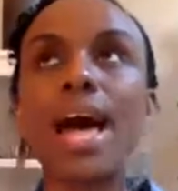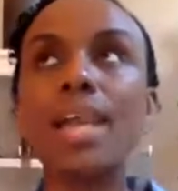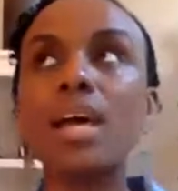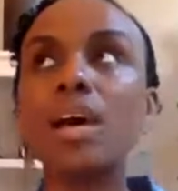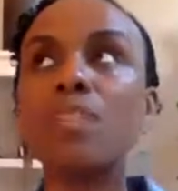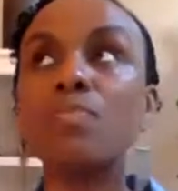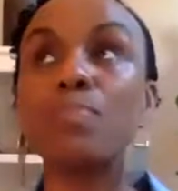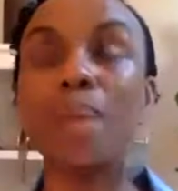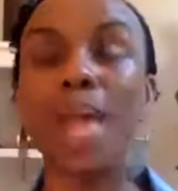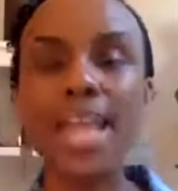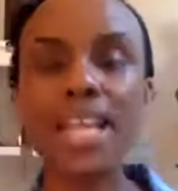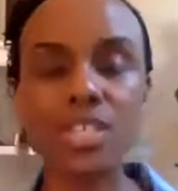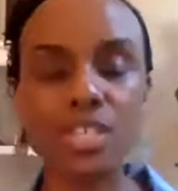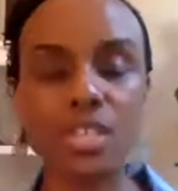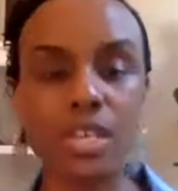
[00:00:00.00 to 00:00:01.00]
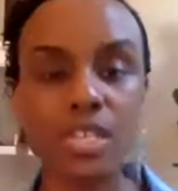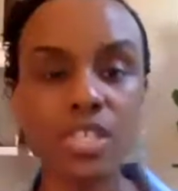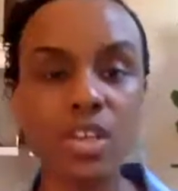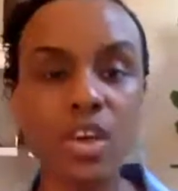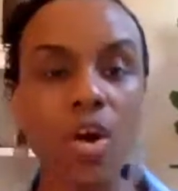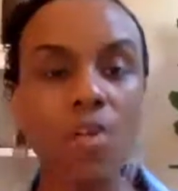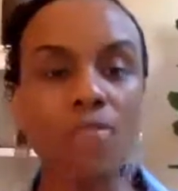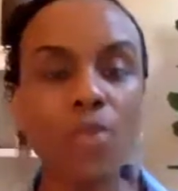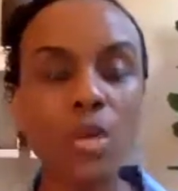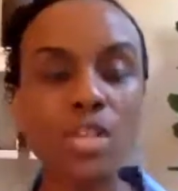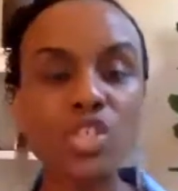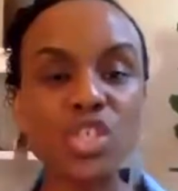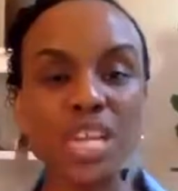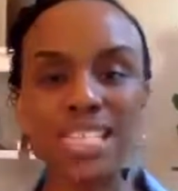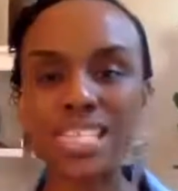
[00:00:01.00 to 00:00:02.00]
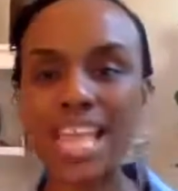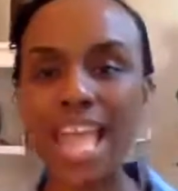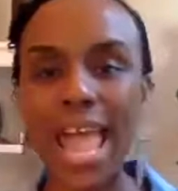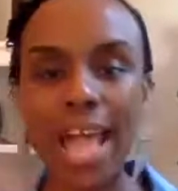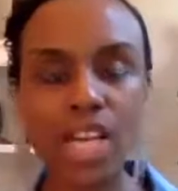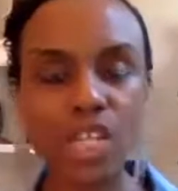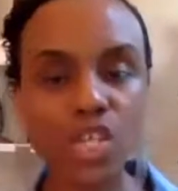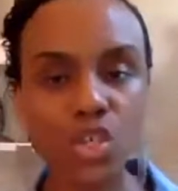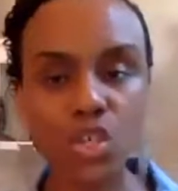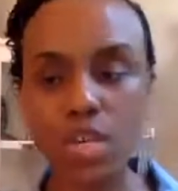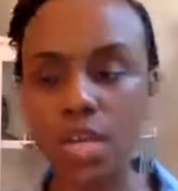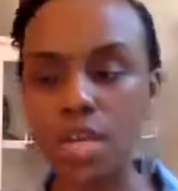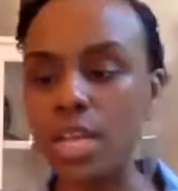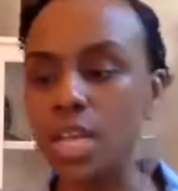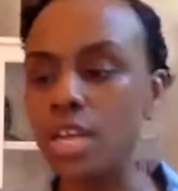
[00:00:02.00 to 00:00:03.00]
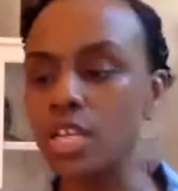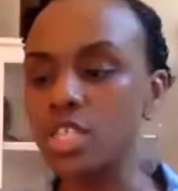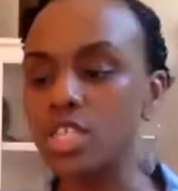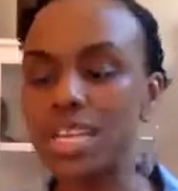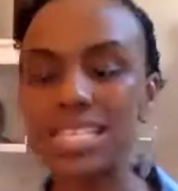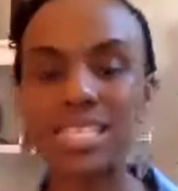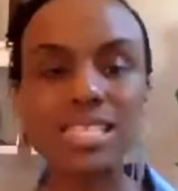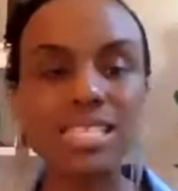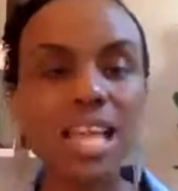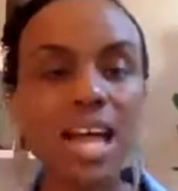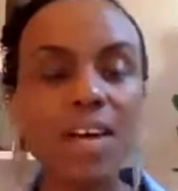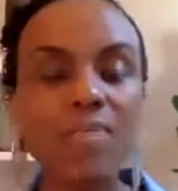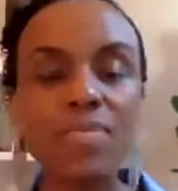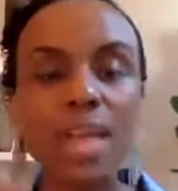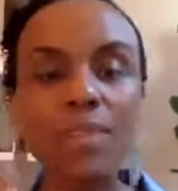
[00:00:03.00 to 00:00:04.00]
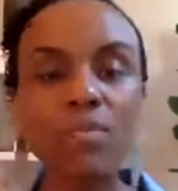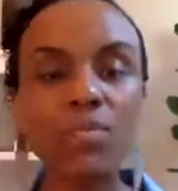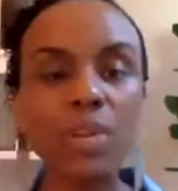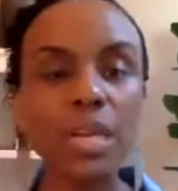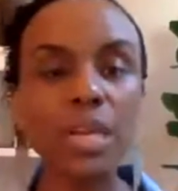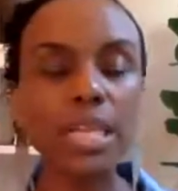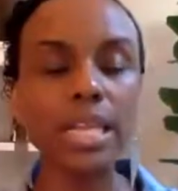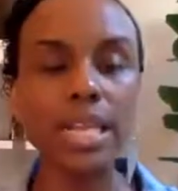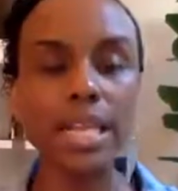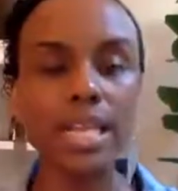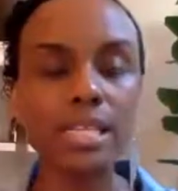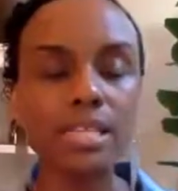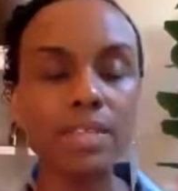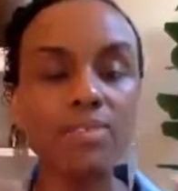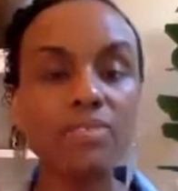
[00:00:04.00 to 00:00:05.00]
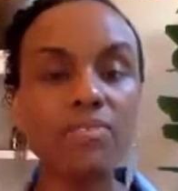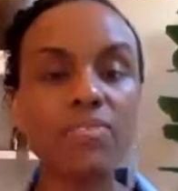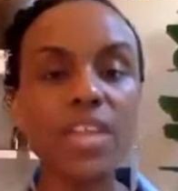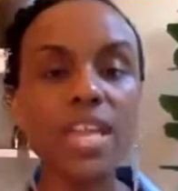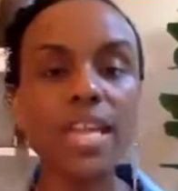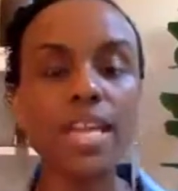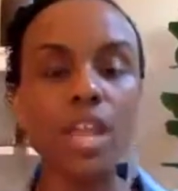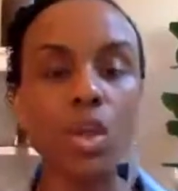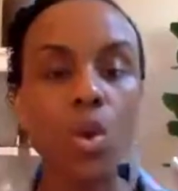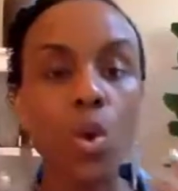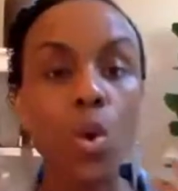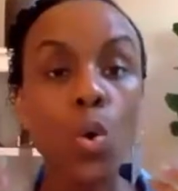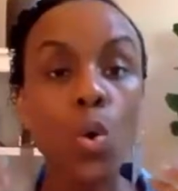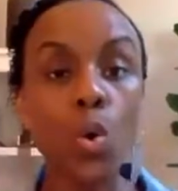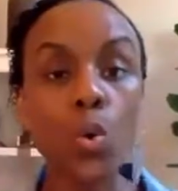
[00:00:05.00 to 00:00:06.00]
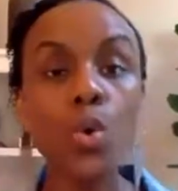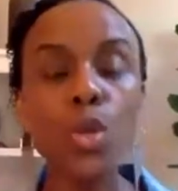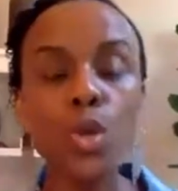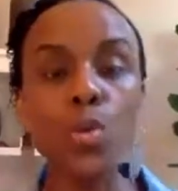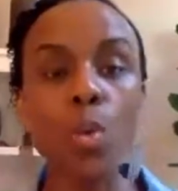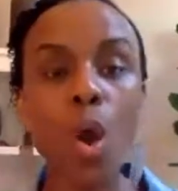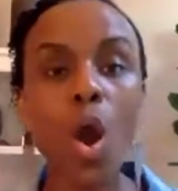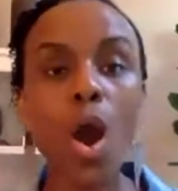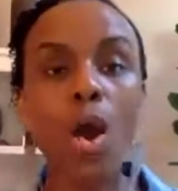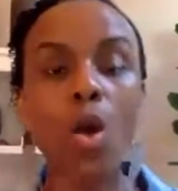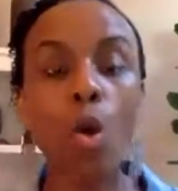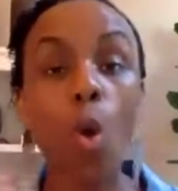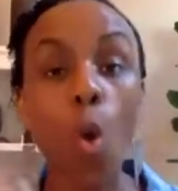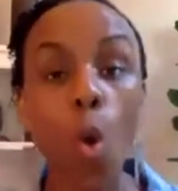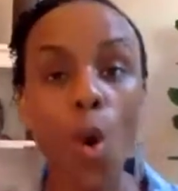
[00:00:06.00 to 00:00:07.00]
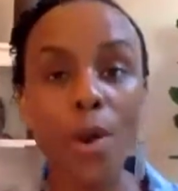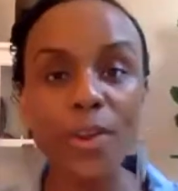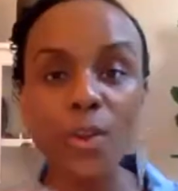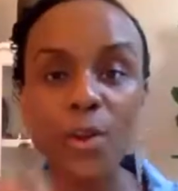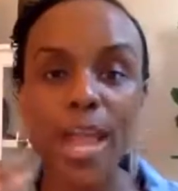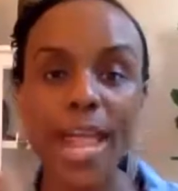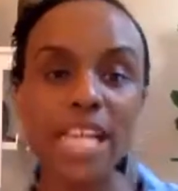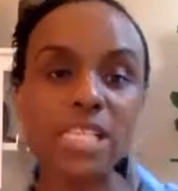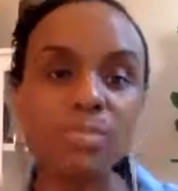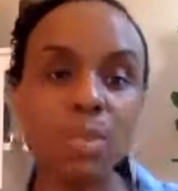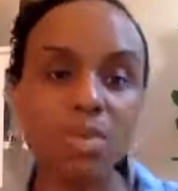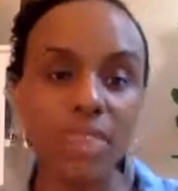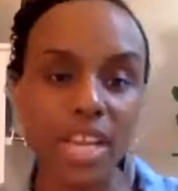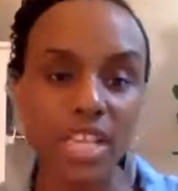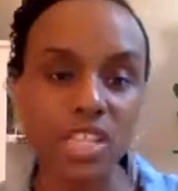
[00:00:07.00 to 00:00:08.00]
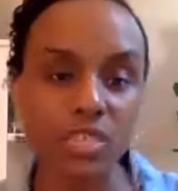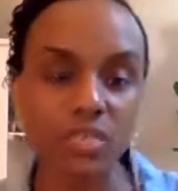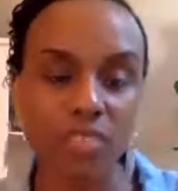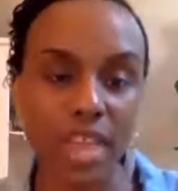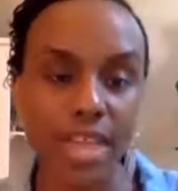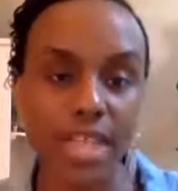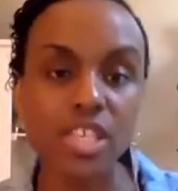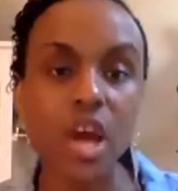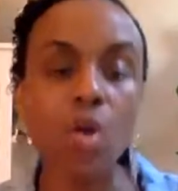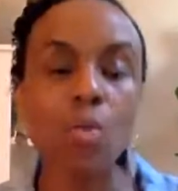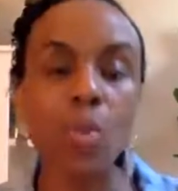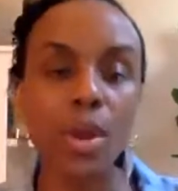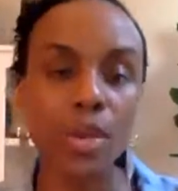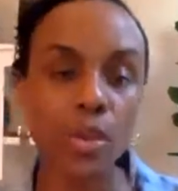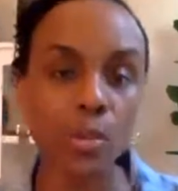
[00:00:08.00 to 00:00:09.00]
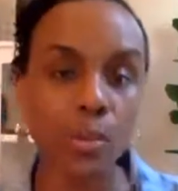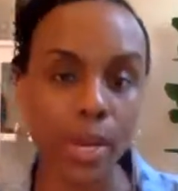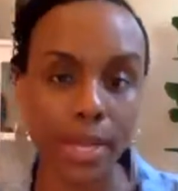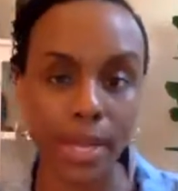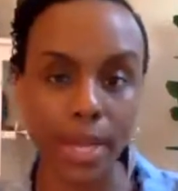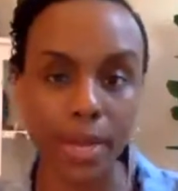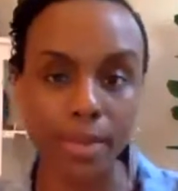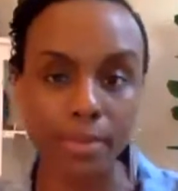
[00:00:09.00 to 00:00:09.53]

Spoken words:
of patience for just extra, just stuff that really isn't feeding who you are or your exploration phase of where you want to go.